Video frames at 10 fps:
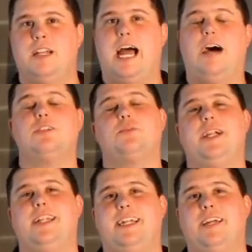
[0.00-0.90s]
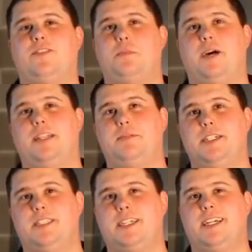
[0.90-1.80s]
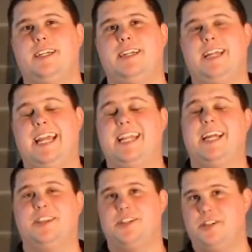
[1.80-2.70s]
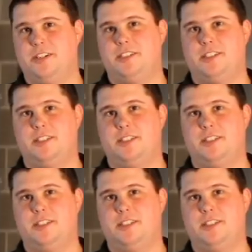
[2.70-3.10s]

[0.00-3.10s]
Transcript: I was ready to give up on music and on the church.